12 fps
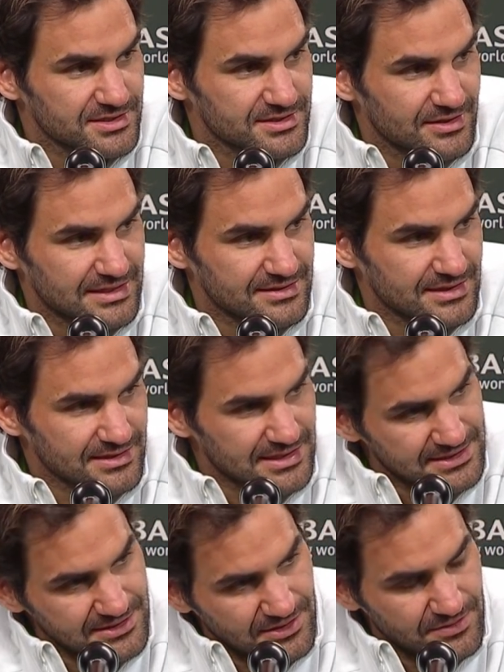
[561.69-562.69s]
So I think
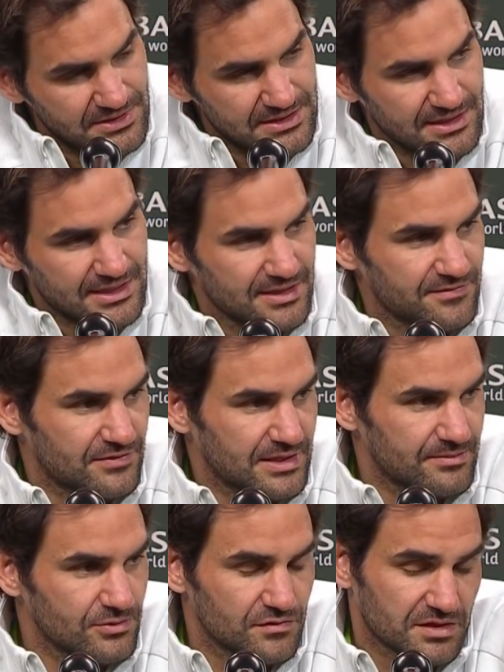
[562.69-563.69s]
that's going to be the key for
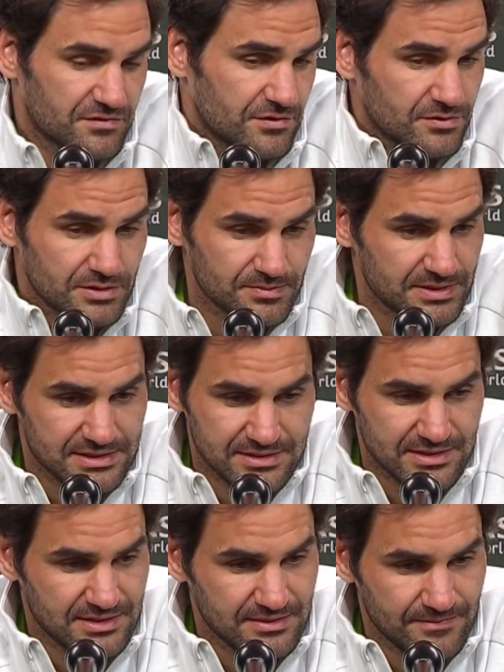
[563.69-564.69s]
him moving forward. But
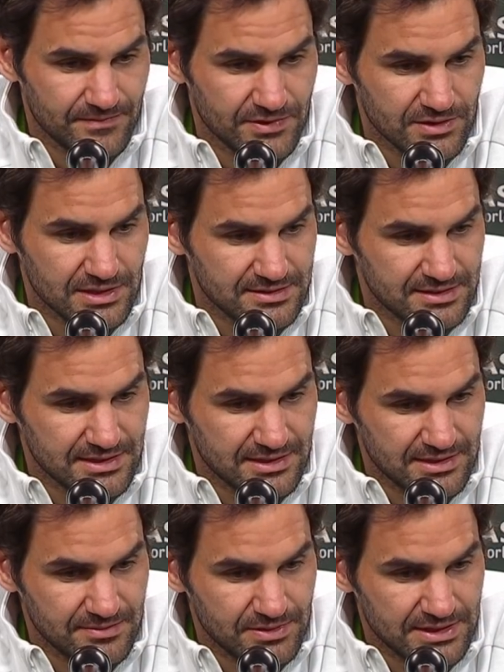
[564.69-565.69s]
look, I think
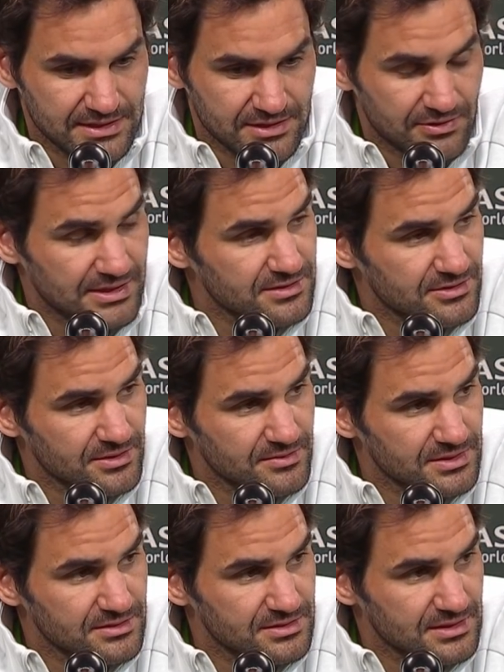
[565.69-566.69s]
he played a great
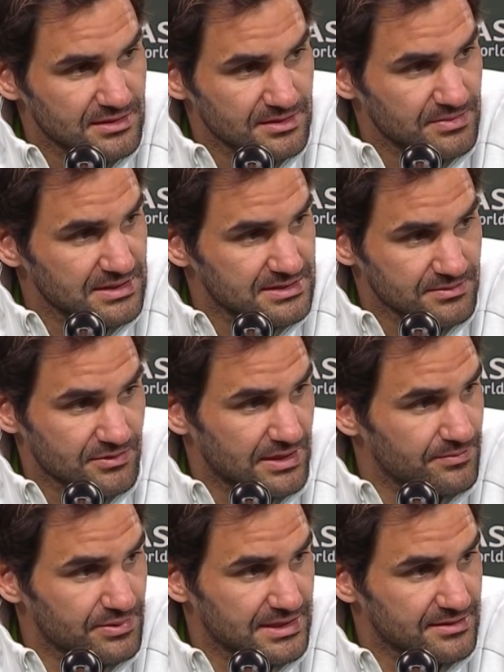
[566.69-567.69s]
tournament. He beat some
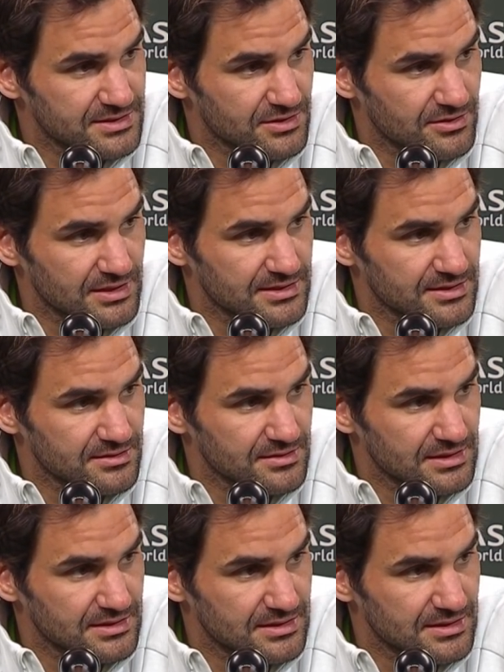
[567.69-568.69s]
great players early
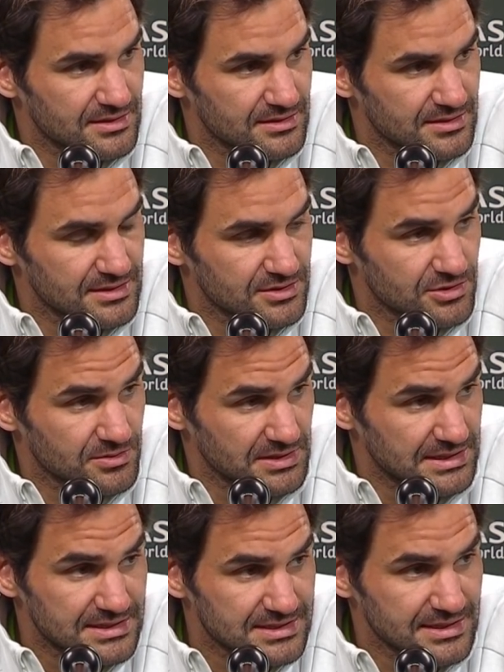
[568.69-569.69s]
in the tournament
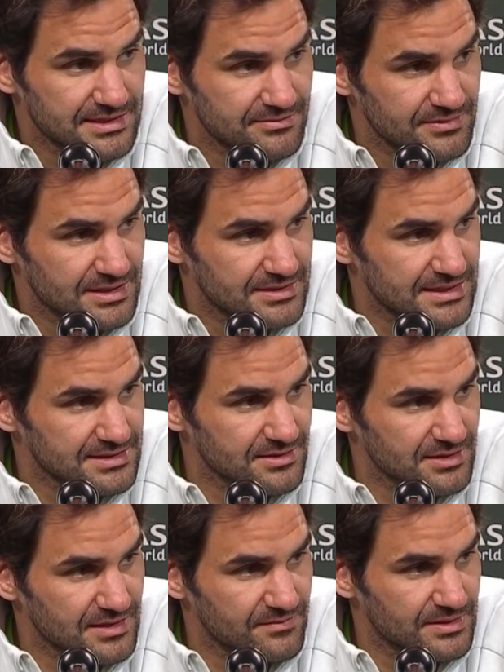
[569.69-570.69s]
easily, and that's going
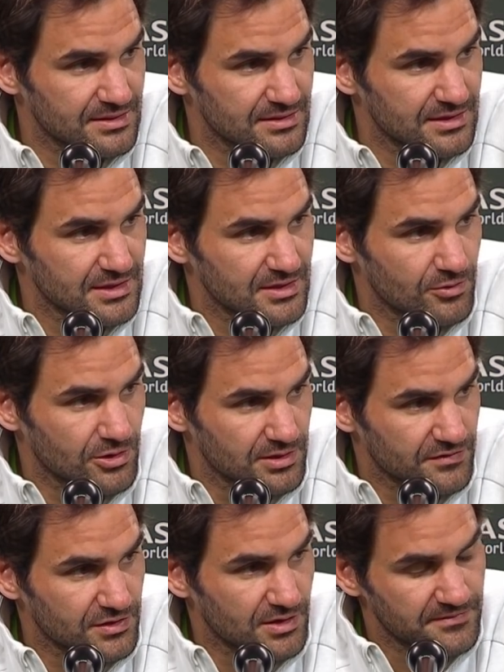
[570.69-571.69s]
to give him a world
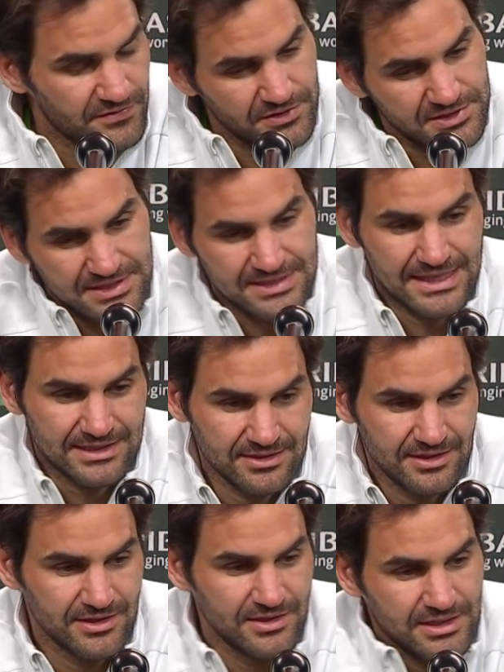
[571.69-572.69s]
of confidence. And then
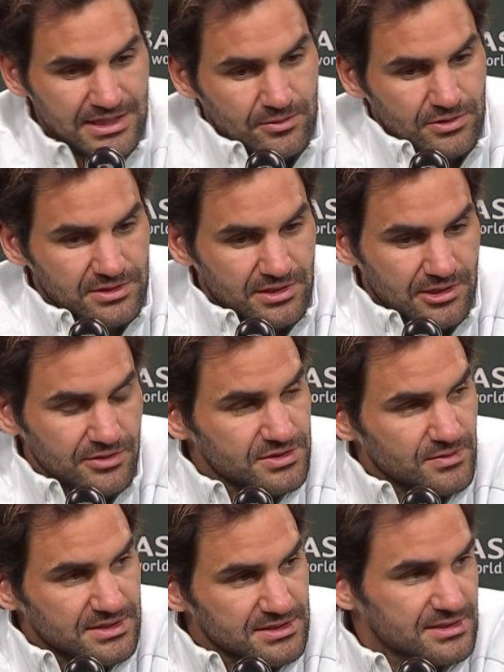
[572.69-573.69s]
he won the close
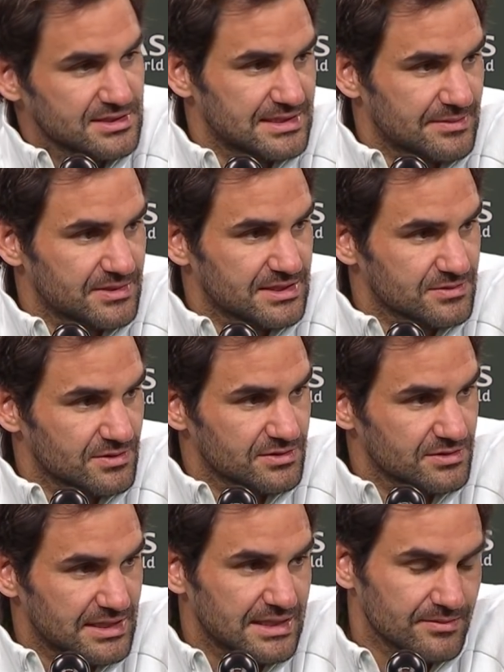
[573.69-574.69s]
ones, except this one
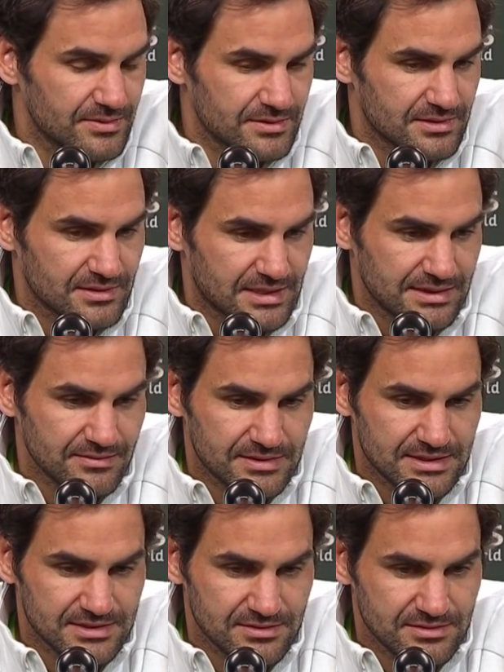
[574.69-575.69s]
today. But okay,
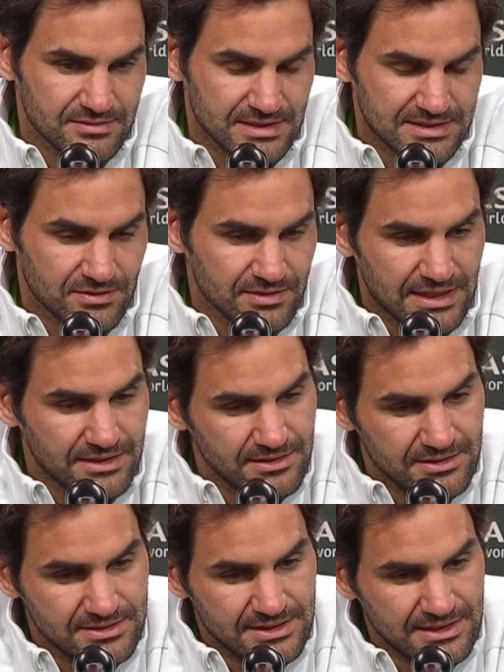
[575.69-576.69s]
that's okay.
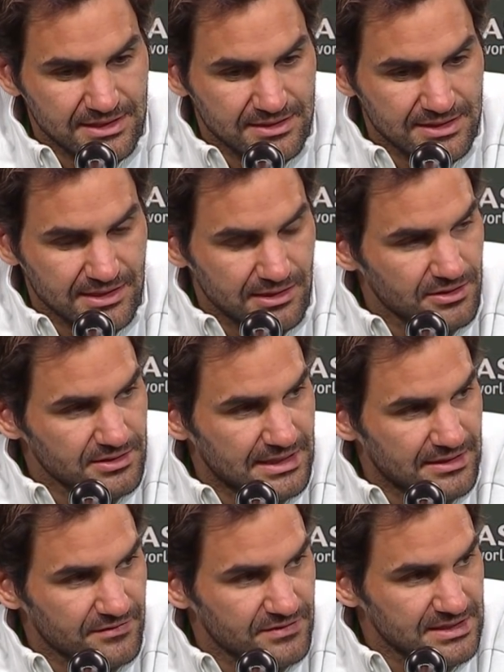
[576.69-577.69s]
I think he can take a lot
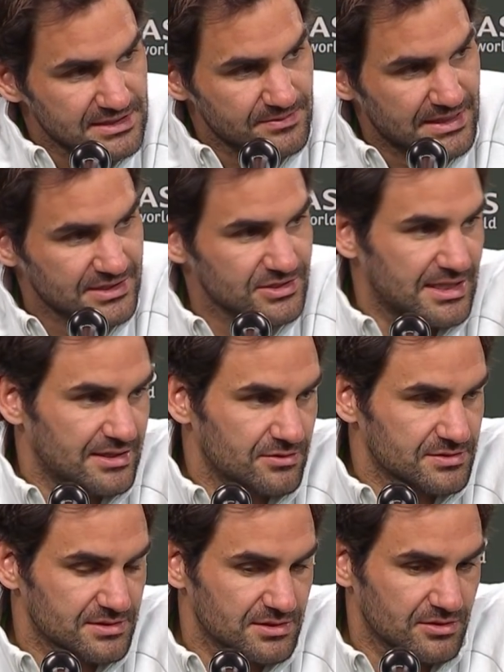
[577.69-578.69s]
out of this match and
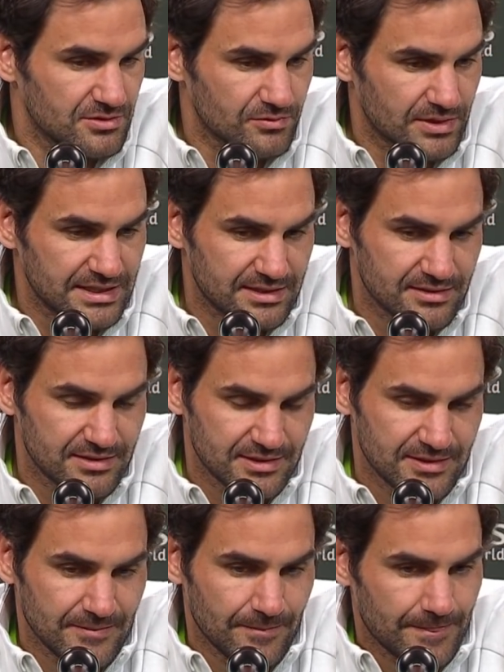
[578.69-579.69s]
also the whole week,
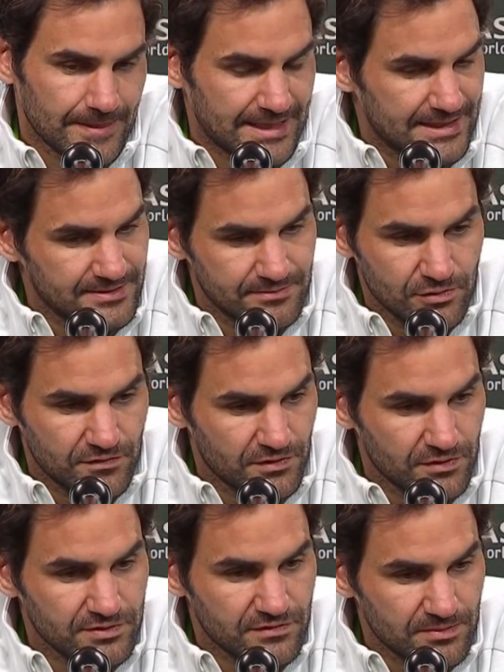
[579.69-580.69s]
and move
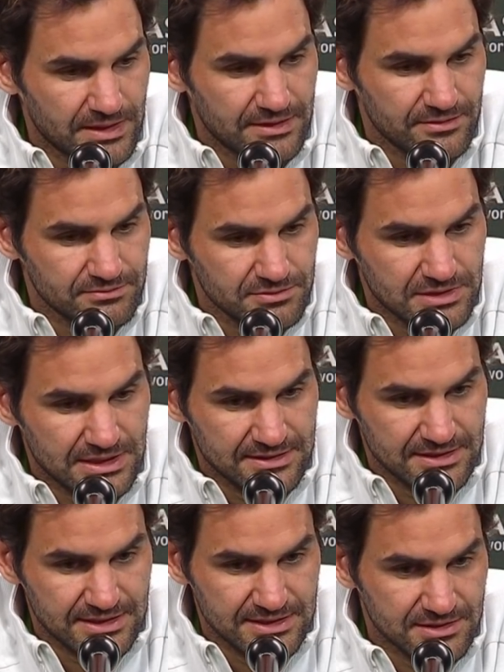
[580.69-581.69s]
forward from here. And I
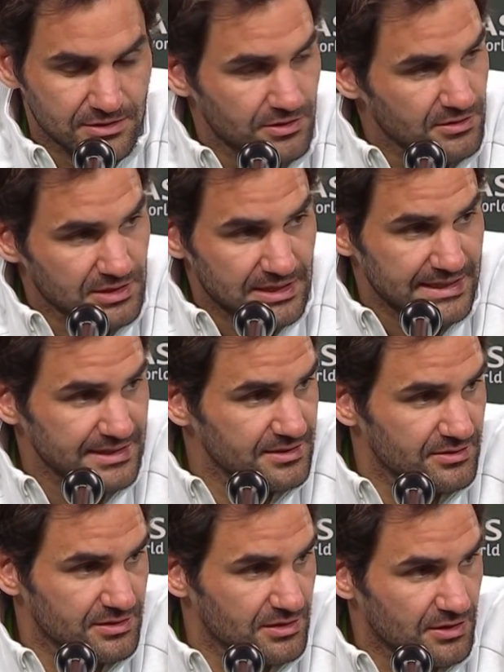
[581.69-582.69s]
think he's good on clay,
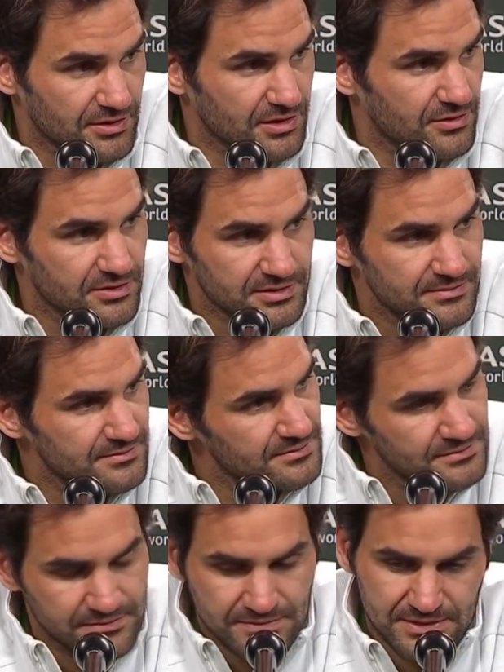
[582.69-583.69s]
good on hard court.
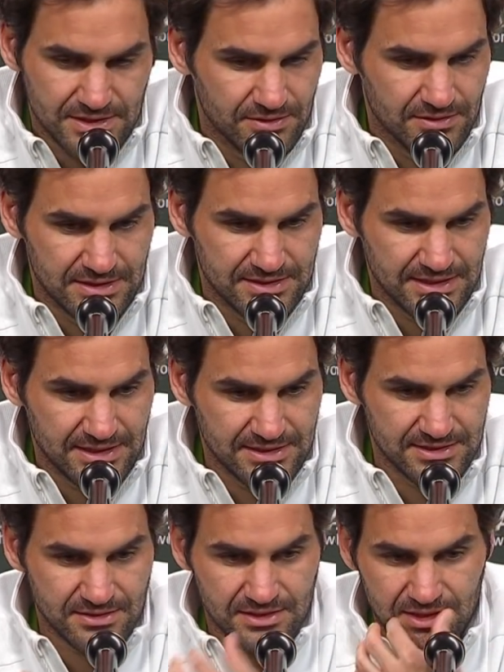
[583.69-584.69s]
So I think
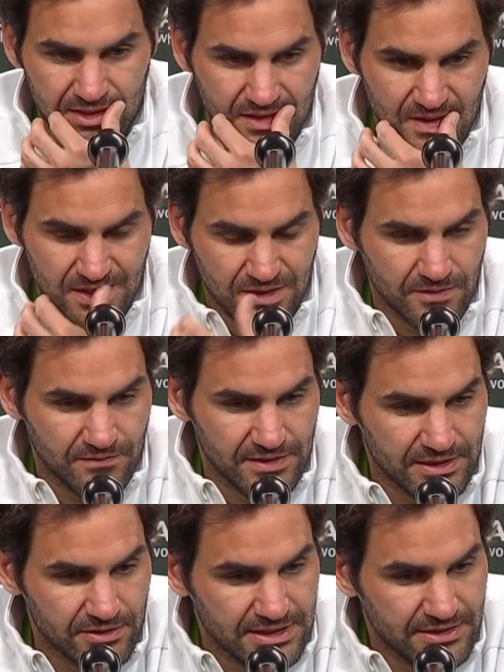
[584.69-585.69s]
he's got hopefully
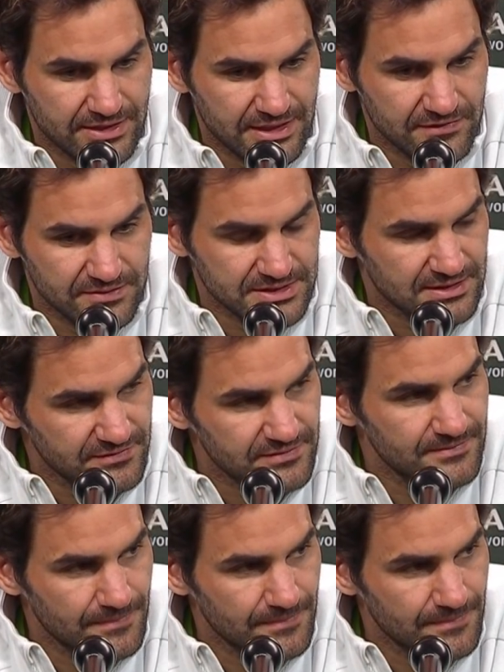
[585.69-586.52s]
a good year ahead of himself.